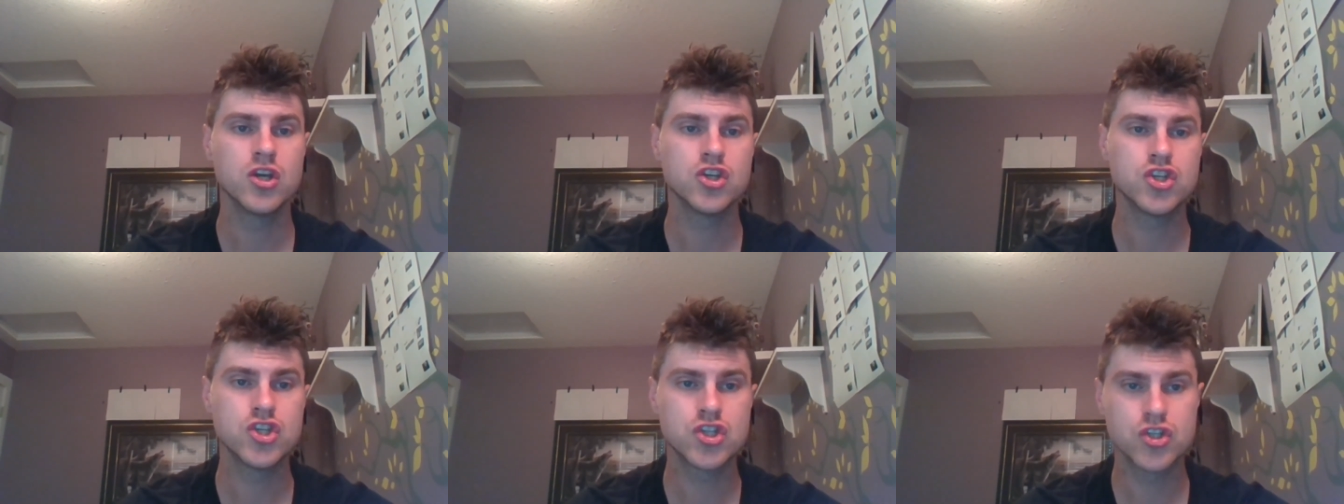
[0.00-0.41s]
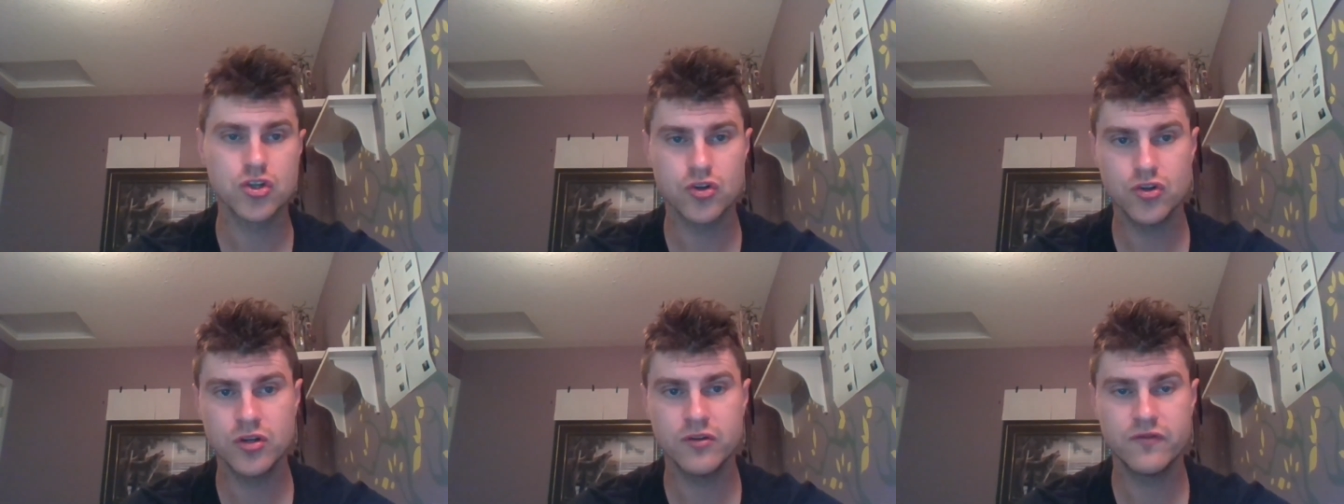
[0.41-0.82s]

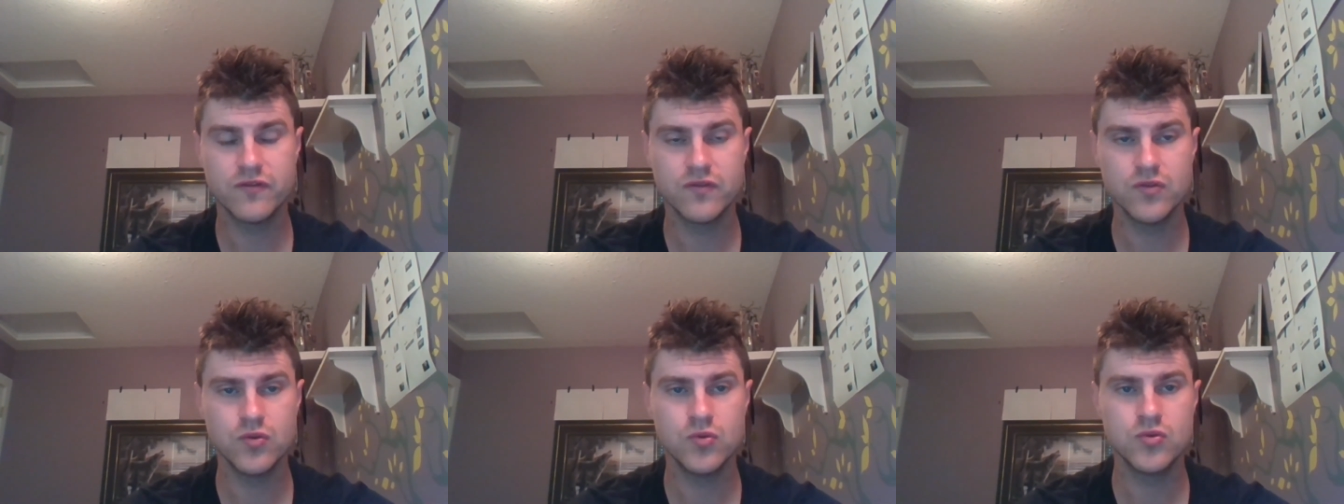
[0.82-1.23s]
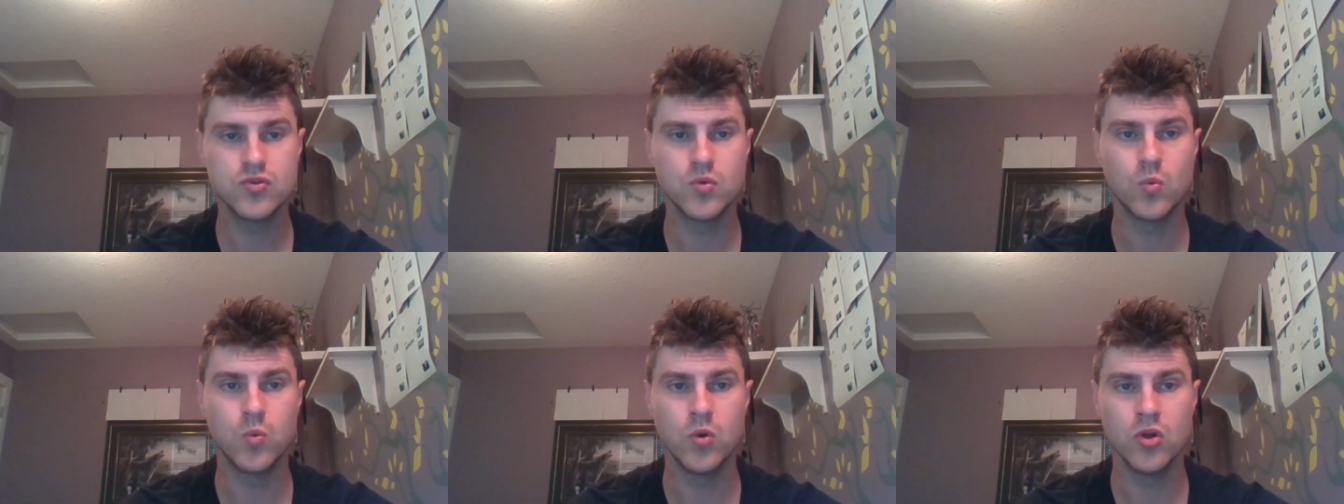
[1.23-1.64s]
Certain foods
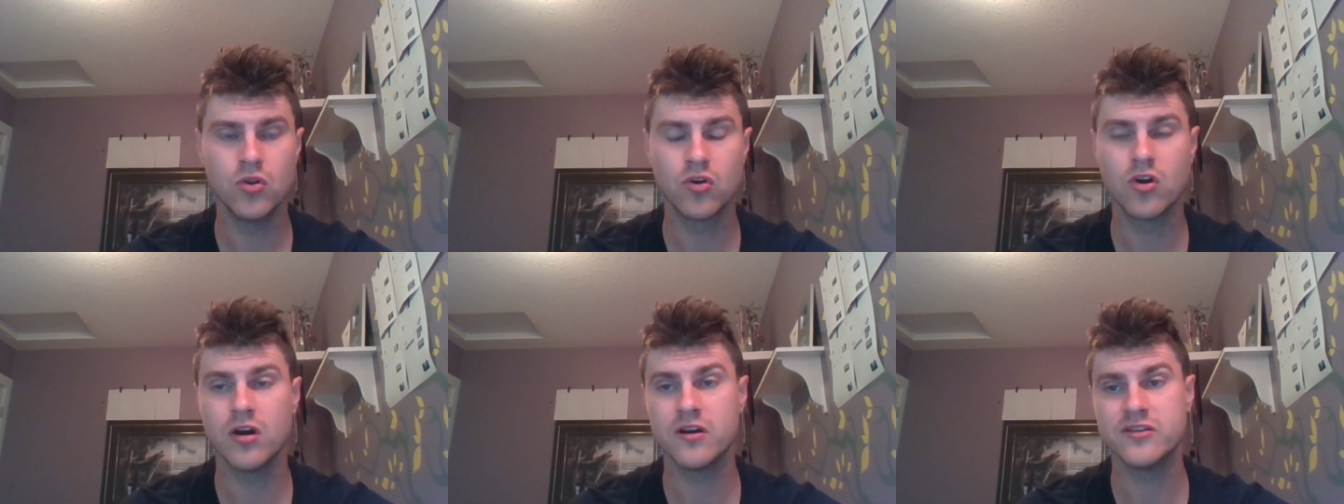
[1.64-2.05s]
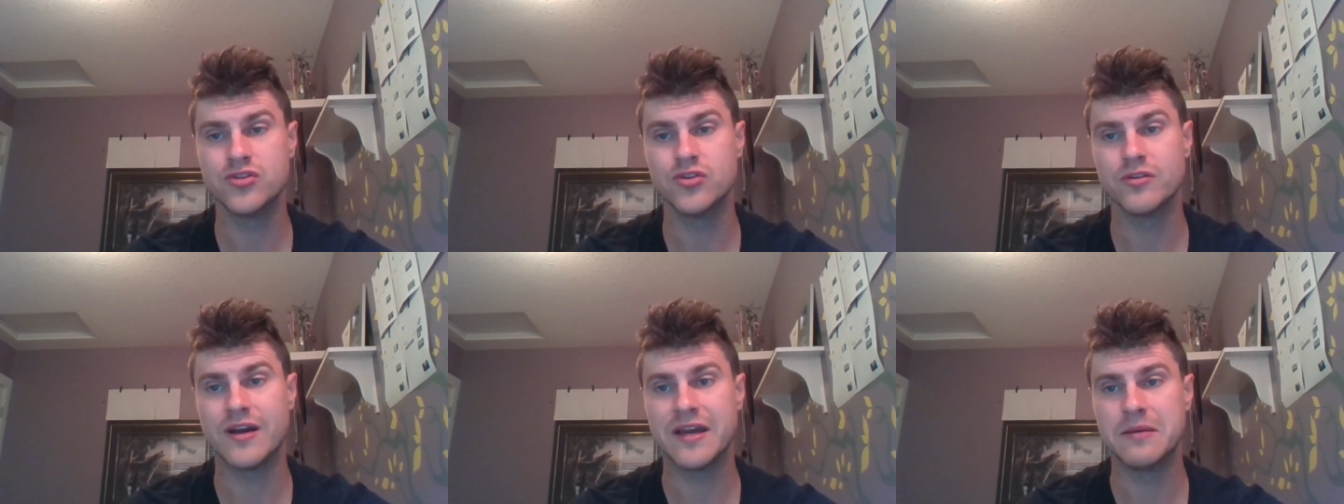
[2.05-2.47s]
will cause
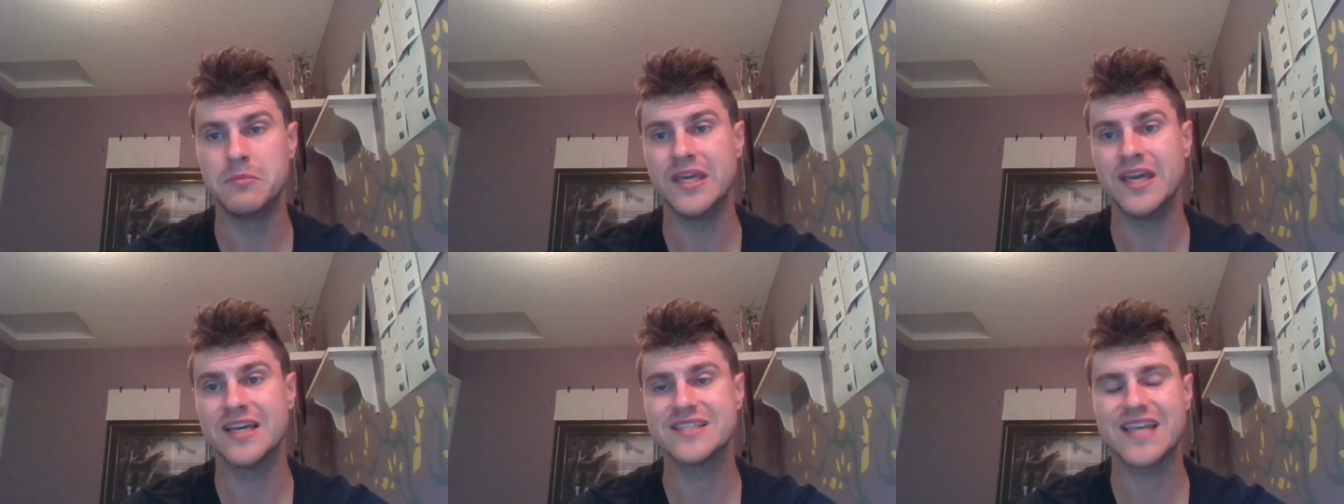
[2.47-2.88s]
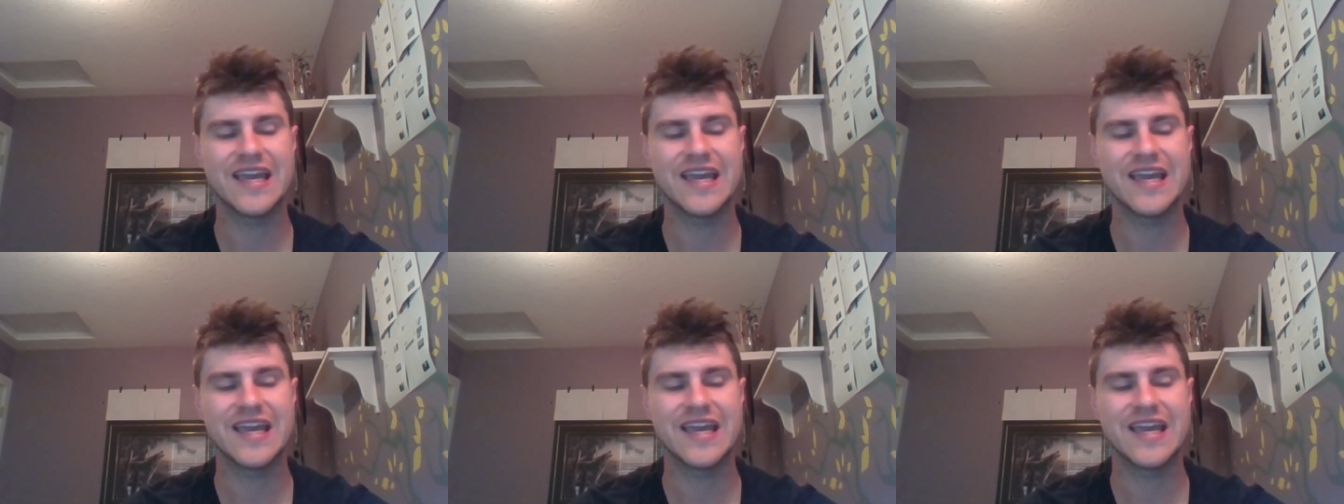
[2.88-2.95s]
your IBS.